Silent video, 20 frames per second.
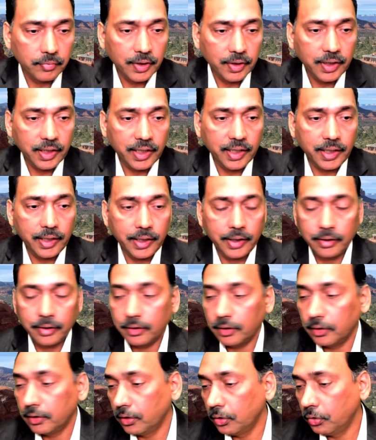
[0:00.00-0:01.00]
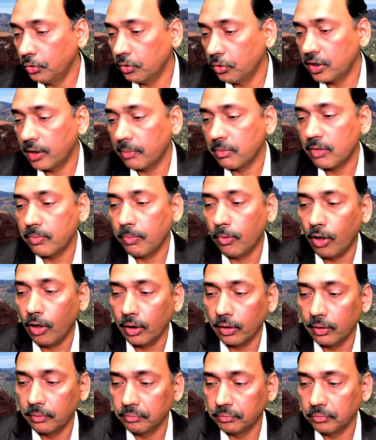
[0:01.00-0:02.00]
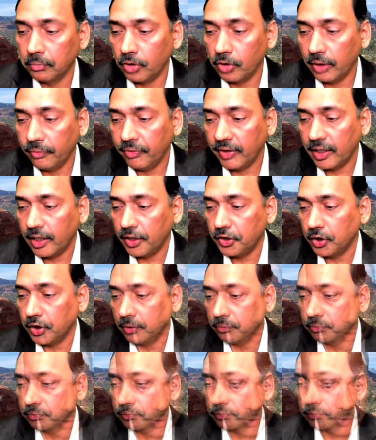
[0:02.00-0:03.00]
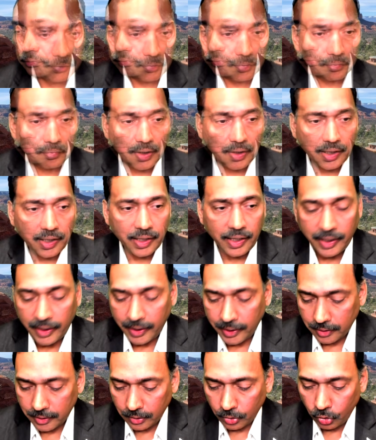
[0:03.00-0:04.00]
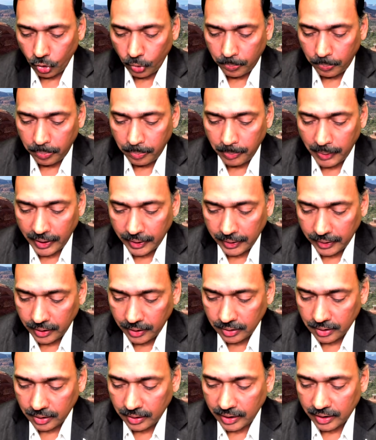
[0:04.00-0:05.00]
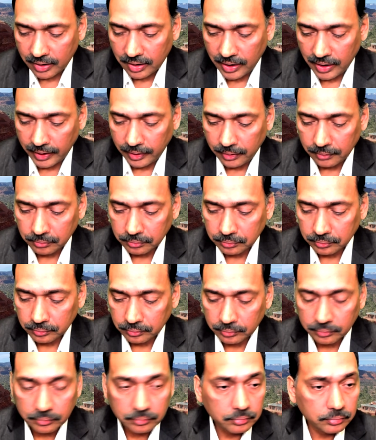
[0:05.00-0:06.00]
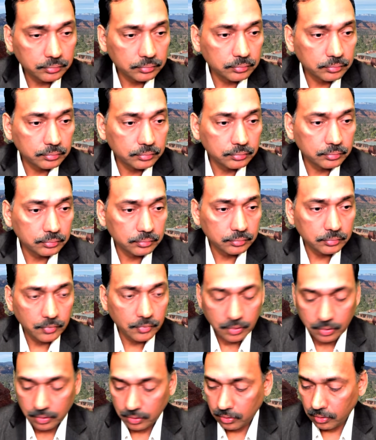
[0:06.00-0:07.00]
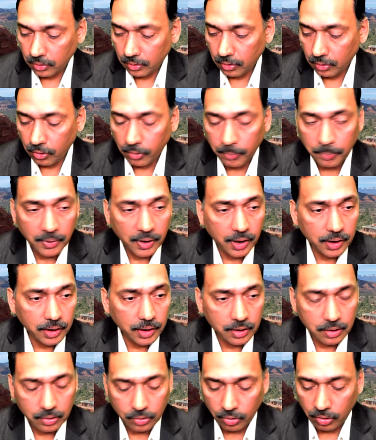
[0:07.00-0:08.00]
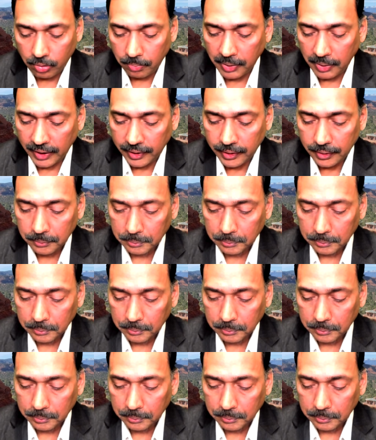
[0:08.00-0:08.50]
and do some small modification. Add group by in the next line. So group underscore by.